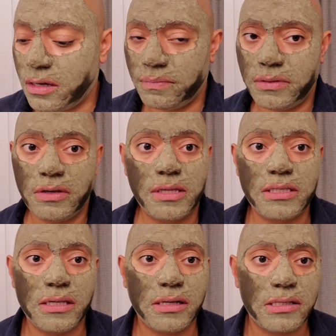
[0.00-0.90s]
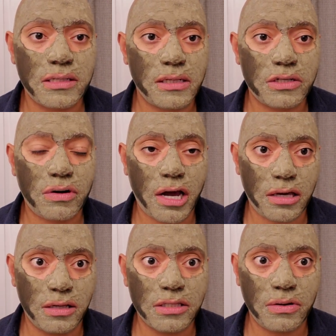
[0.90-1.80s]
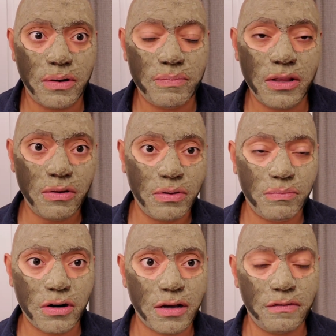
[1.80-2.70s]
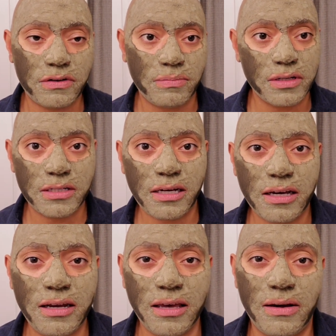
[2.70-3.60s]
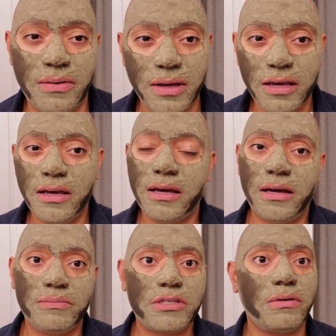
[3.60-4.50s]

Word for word: you can see it's cracking, so I'm a little bit more comfortable to talk now. So